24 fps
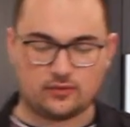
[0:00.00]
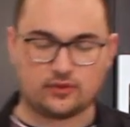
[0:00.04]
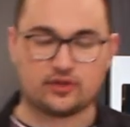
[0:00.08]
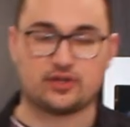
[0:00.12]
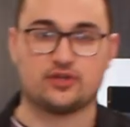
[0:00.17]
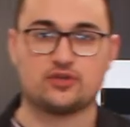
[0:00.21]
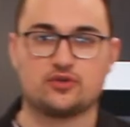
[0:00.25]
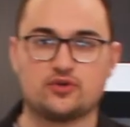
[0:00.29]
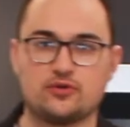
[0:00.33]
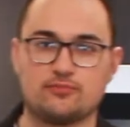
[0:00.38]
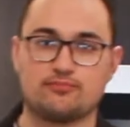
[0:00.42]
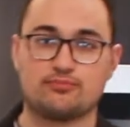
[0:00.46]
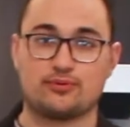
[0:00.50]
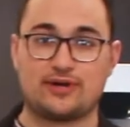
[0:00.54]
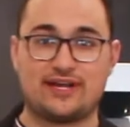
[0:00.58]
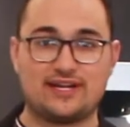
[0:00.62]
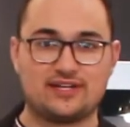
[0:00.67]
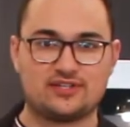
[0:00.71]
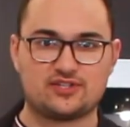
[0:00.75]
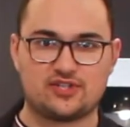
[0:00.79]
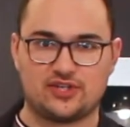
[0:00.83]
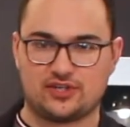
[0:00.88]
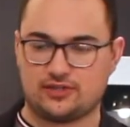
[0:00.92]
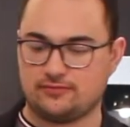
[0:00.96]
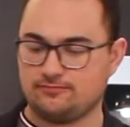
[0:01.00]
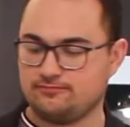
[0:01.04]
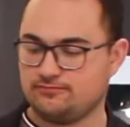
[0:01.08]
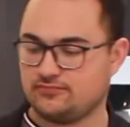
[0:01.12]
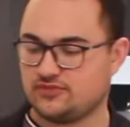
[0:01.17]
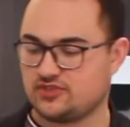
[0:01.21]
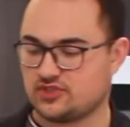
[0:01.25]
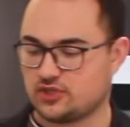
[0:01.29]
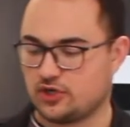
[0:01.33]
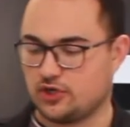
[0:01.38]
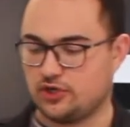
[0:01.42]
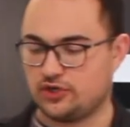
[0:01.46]
gonna do a breaded chicken,
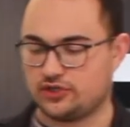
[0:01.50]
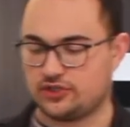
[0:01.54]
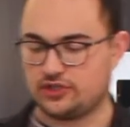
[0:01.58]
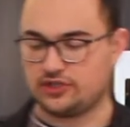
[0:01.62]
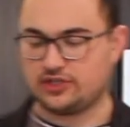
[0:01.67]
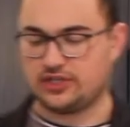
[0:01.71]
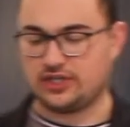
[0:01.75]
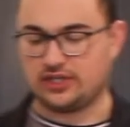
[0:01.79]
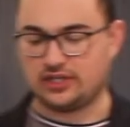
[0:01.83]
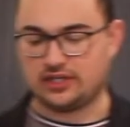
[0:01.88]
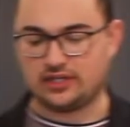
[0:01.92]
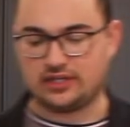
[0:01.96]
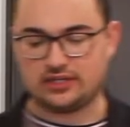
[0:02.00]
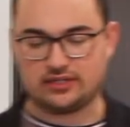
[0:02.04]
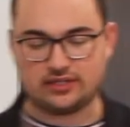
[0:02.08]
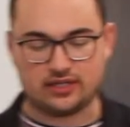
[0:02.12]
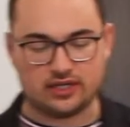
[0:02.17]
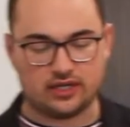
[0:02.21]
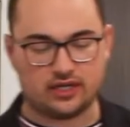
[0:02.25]
so you're gonna need